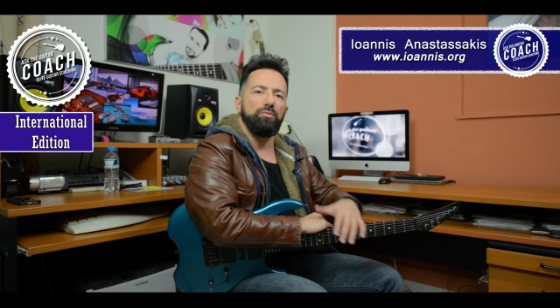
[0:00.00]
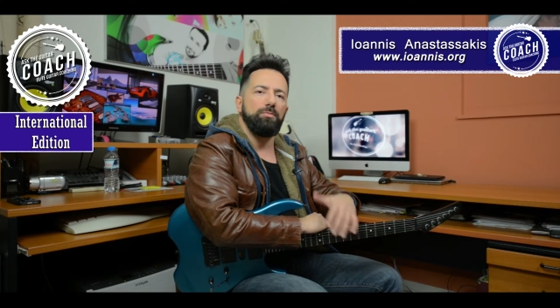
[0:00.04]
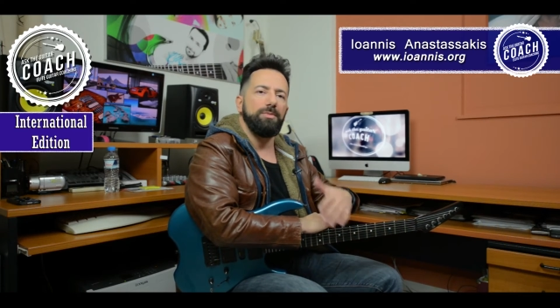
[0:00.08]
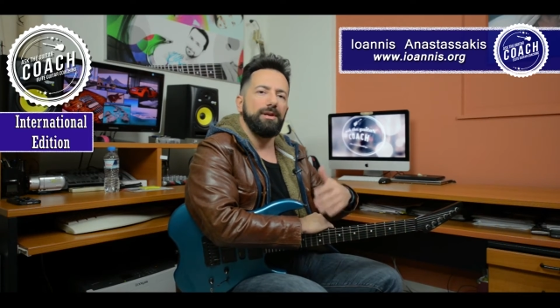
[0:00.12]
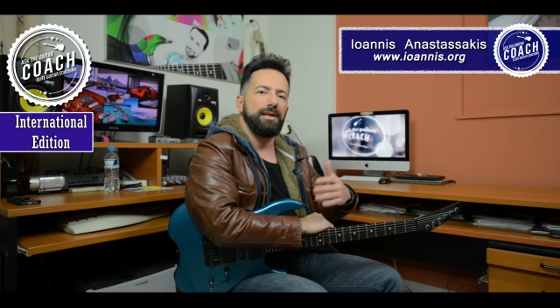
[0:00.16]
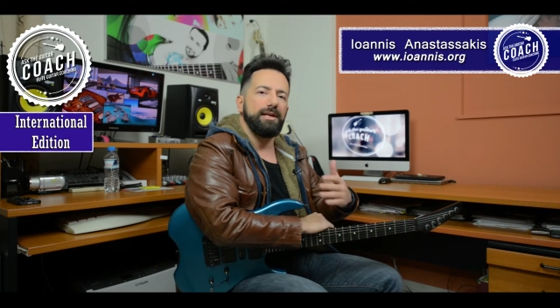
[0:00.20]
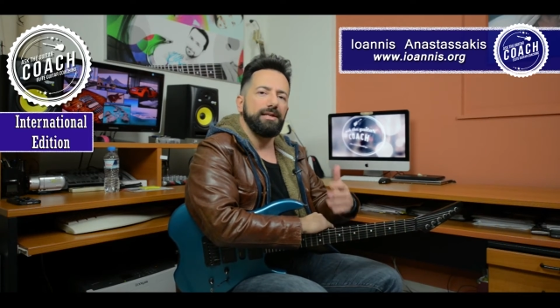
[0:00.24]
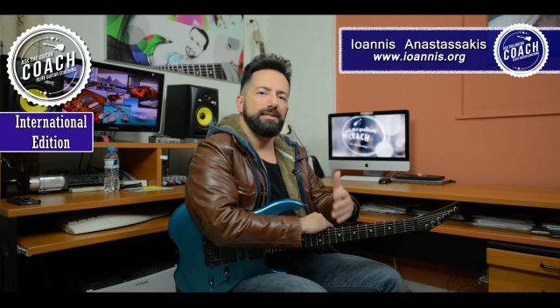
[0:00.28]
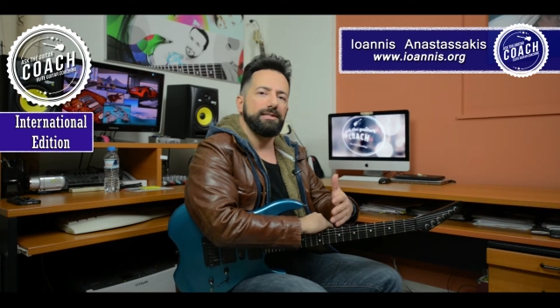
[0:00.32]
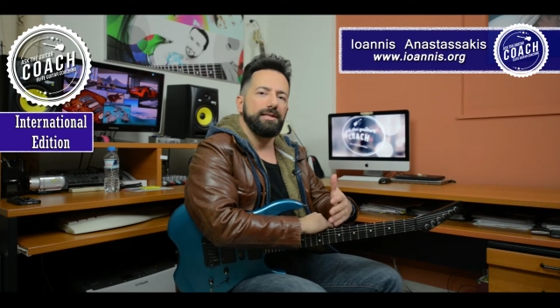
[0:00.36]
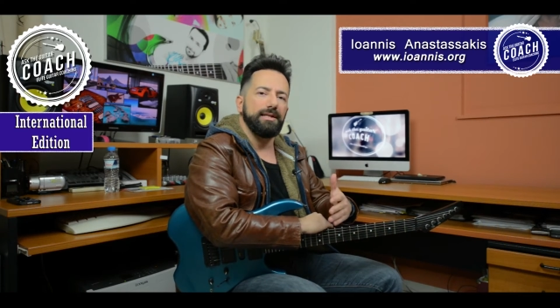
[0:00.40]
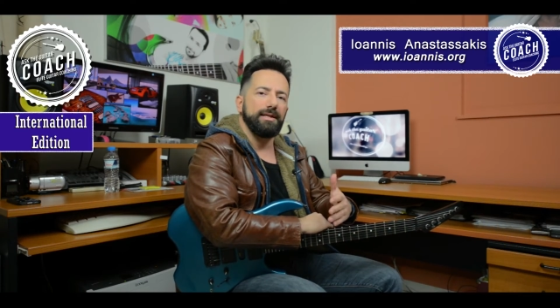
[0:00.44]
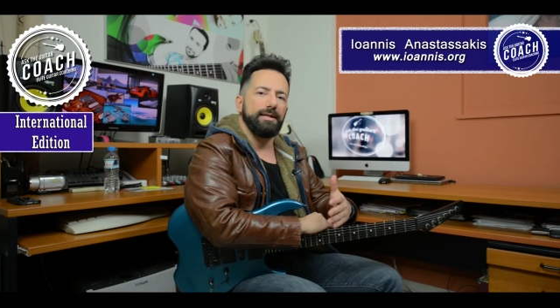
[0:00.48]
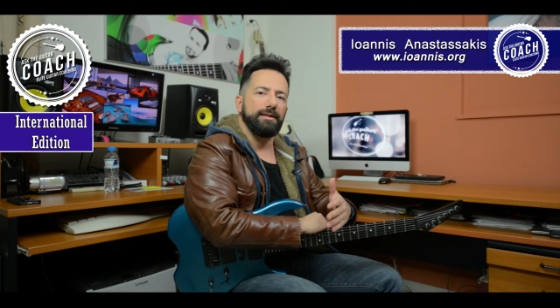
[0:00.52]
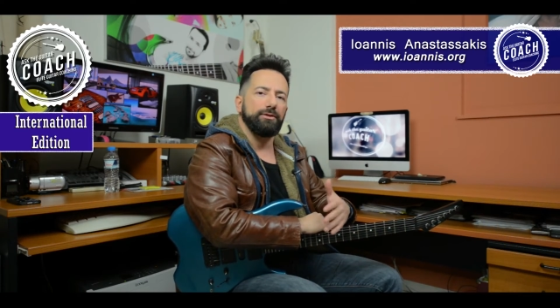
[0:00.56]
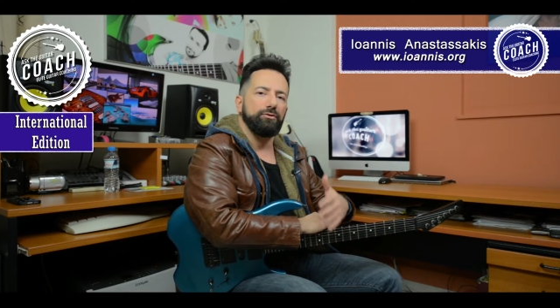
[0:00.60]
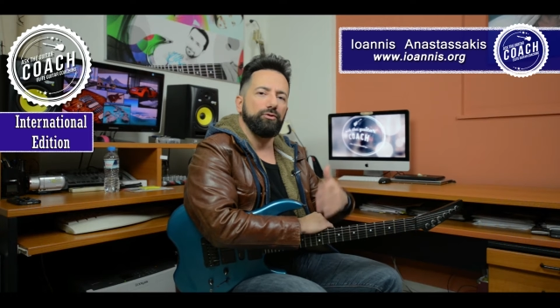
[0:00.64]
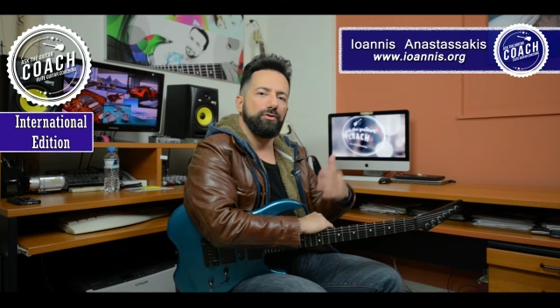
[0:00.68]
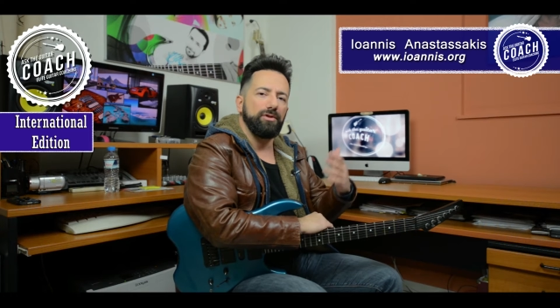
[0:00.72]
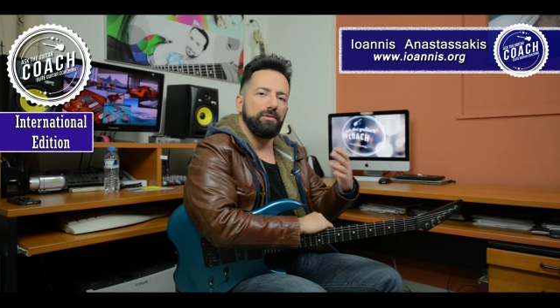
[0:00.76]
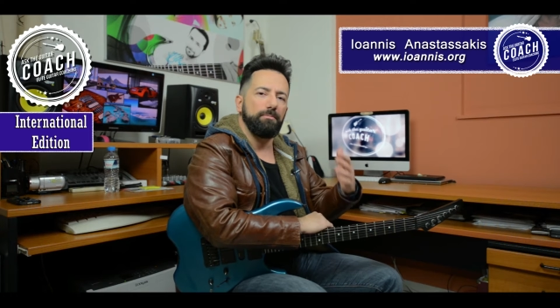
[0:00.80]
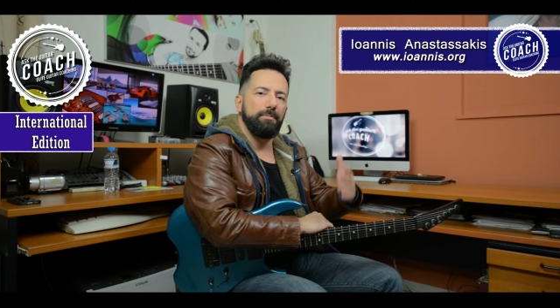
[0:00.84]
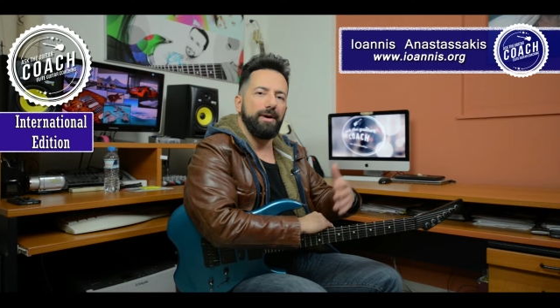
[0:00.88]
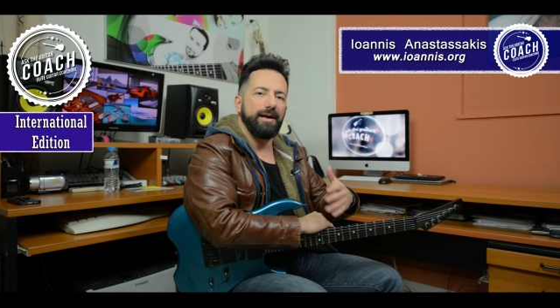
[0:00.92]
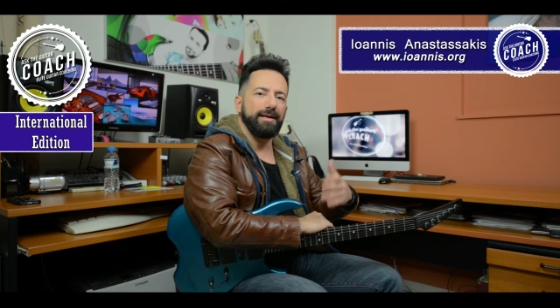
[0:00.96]
be listening to
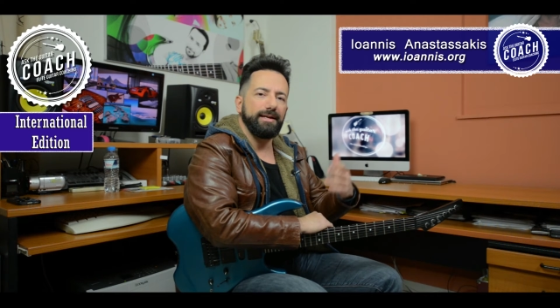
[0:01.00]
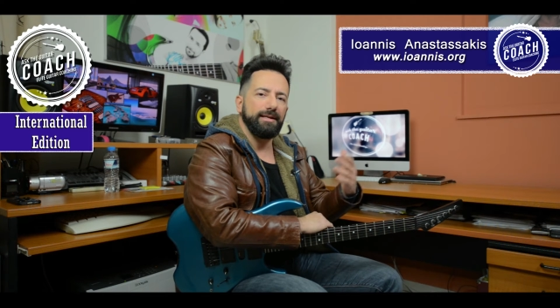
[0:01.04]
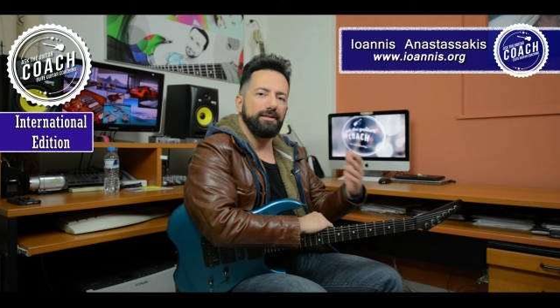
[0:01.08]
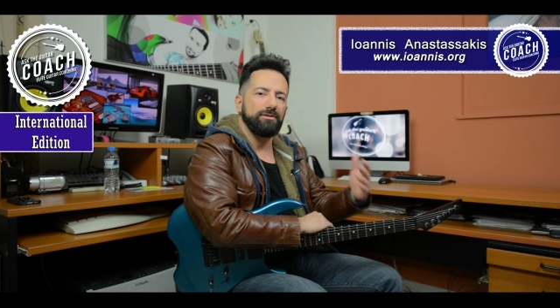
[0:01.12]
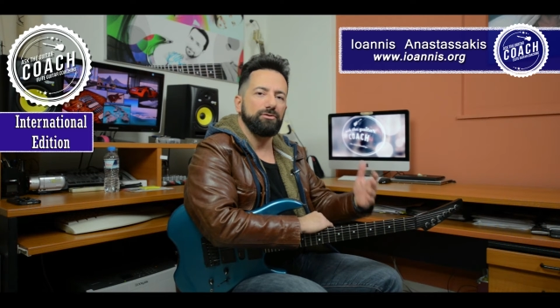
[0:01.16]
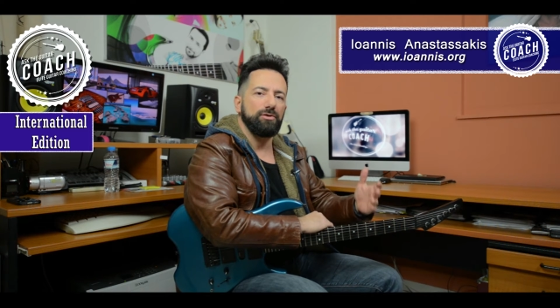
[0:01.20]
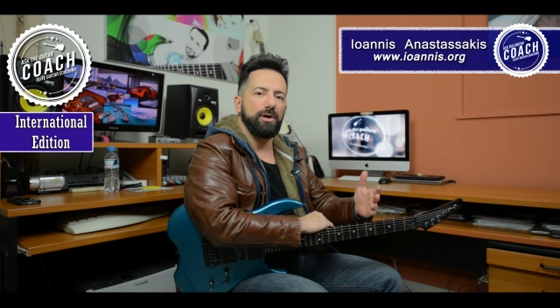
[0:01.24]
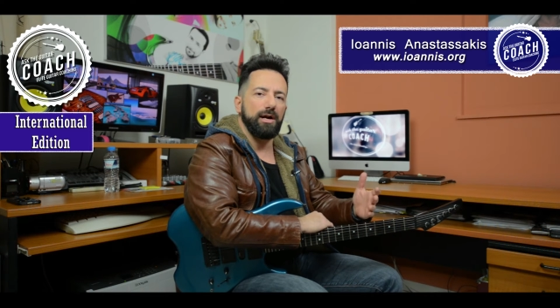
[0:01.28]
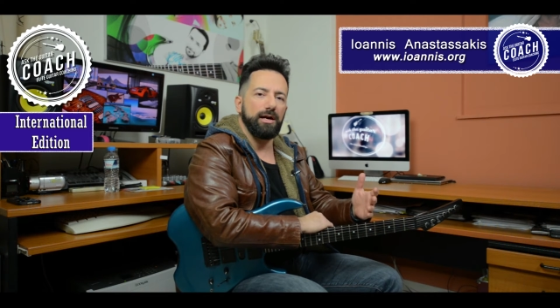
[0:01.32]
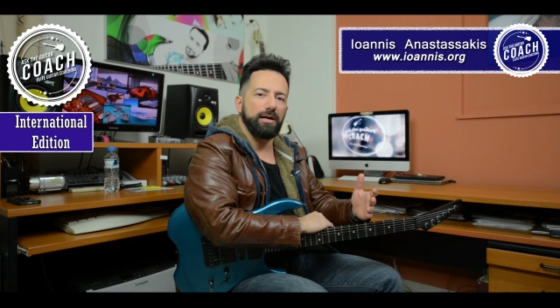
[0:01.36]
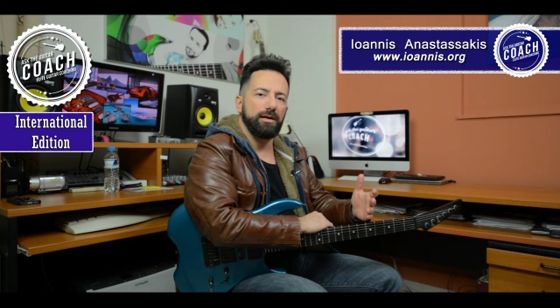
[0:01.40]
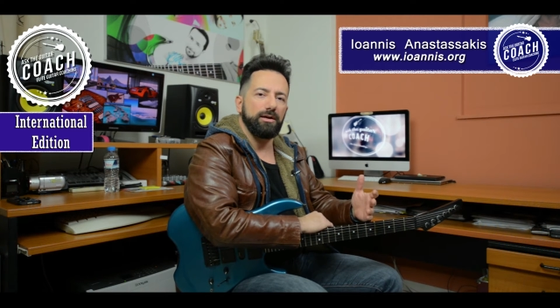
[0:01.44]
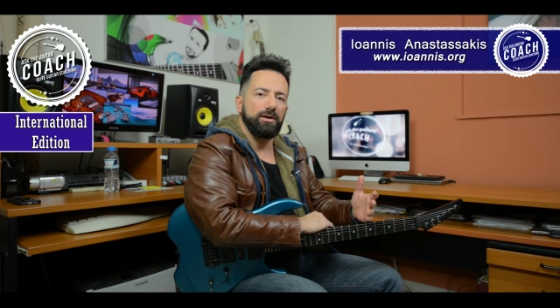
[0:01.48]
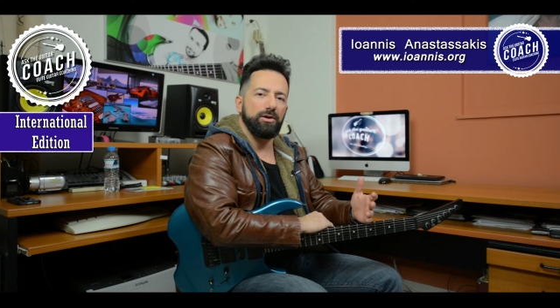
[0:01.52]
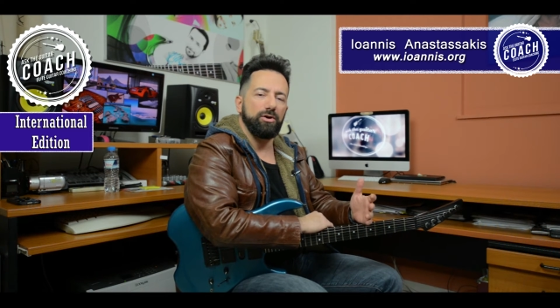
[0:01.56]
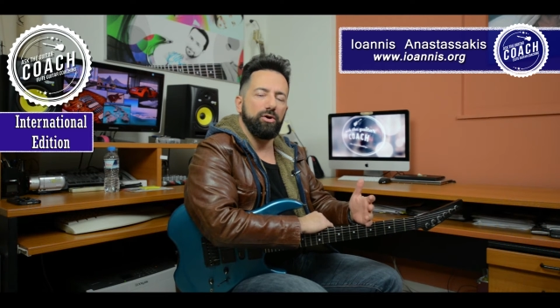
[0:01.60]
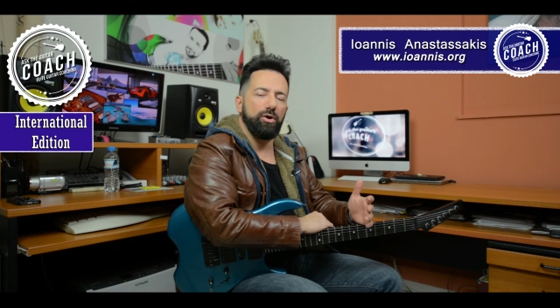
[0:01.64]
the backing track